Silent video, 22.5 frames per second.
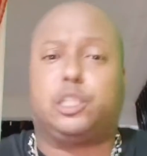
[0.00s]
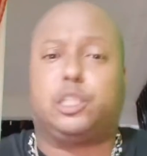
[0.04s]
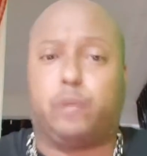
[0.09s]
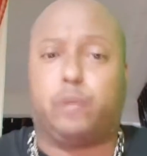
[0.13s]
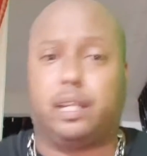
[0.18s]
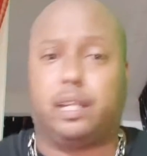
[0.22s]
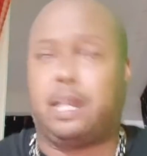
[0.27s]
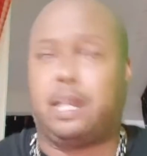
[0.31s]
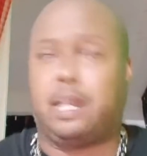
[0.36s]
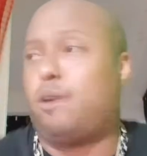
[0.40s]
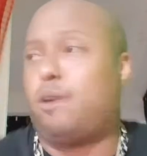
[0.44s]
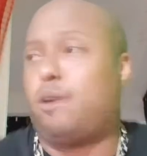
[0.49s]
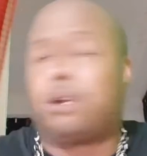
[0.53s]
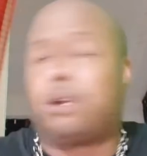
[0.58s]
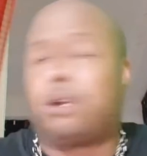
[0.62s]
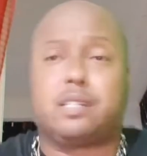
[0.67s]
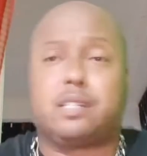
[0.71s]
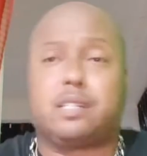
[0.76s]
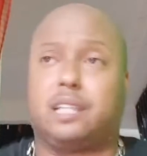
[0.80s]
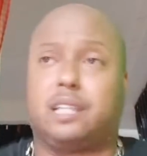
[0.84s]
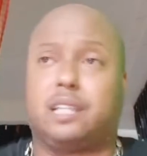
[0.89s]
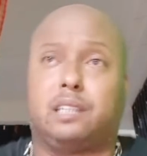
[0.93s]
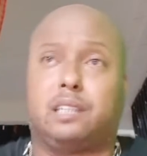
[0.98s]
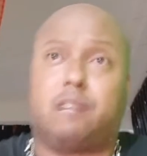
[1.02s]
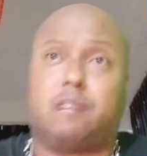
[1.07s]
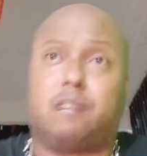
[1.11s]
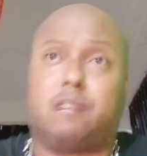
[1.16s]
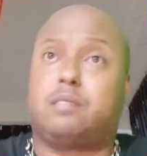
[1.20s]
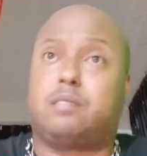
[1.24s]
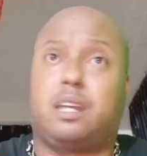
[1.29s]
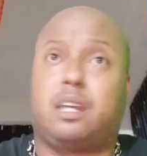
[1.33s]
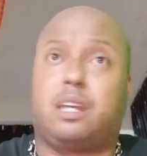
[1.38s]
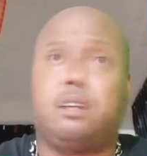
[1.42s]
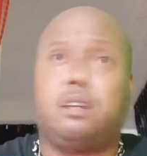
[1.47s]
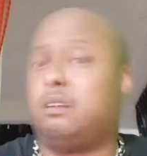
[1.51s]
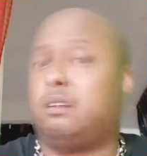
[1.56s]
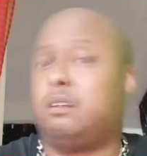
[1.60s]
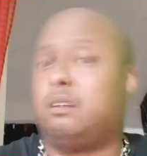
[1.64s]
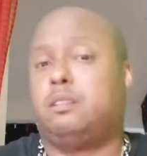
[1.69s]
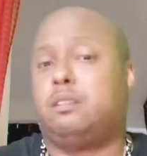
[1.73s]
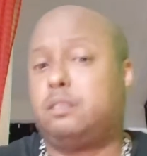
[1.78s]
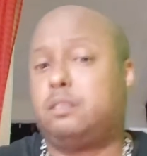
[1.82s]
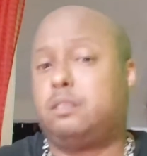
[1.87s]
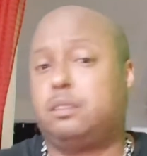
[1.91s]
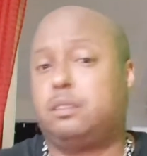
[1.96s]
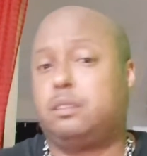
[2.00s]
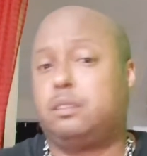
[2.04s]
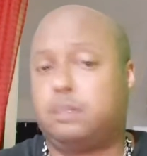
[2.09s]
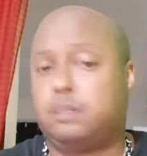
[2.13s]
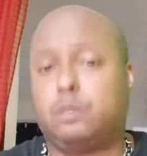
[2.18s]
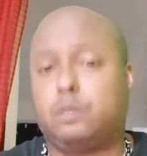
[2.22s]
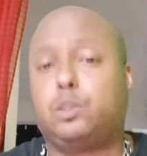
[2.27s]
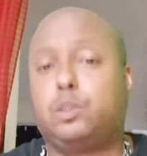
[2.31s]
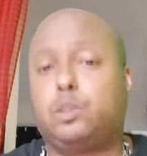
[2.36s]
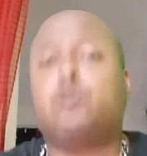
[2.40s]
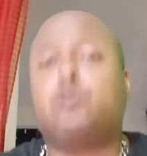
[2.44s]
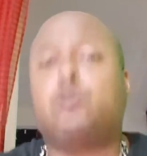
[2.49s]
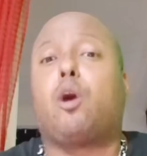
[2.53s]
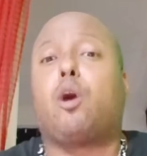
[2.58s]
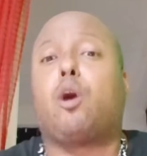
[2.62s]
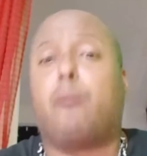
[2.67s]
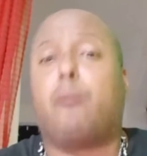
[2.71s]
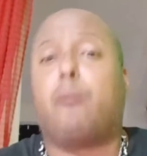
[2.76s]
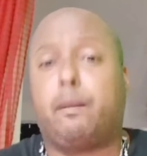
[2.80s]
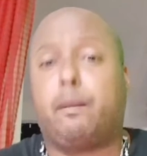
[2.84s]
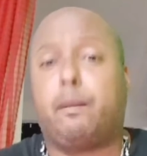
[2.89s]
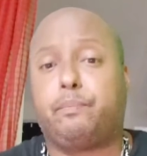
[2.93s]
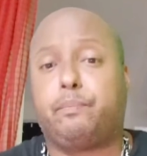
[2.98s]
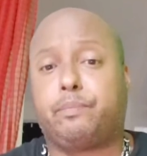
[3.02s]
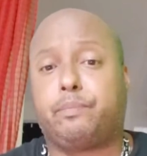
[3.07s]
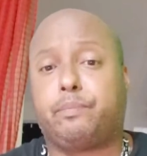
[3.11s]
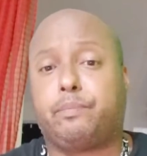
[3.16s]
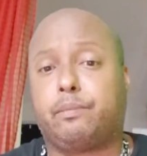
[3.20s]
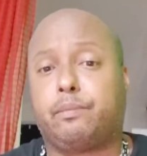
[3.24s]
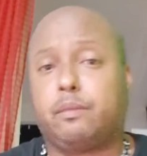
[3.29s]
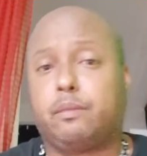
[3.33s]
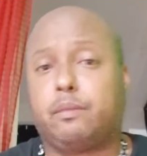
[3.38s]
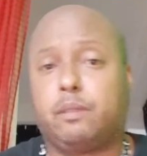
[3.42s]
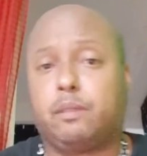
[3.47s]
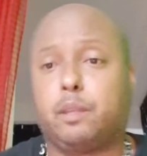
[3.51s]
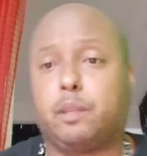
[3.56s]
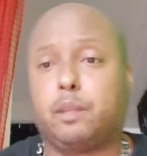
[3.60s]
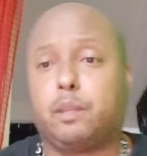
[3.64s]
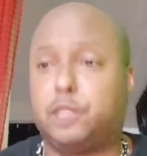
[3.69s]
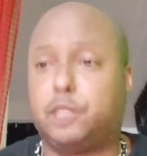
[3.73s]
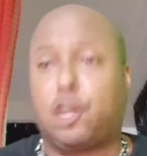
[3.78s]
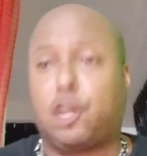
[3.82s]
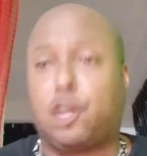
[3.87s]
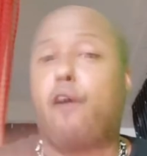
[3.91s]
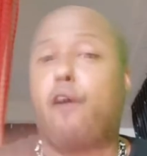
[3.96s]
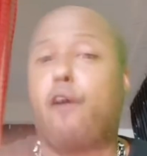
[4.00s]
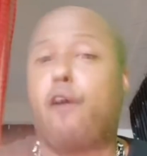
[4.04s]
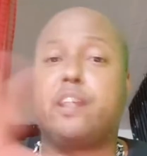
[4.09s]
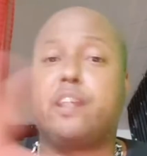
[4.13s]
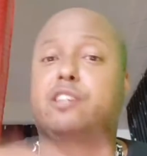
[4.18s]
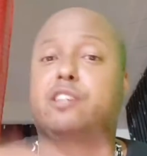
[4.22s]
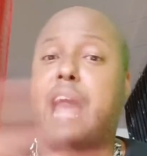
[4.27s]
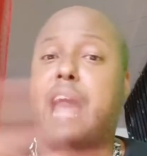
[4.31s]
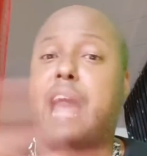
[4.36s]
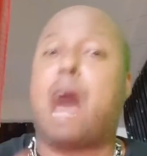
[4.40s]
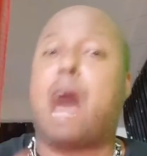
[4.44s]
in. Any organization, they're gonna say, what you talking about? The majority is gonna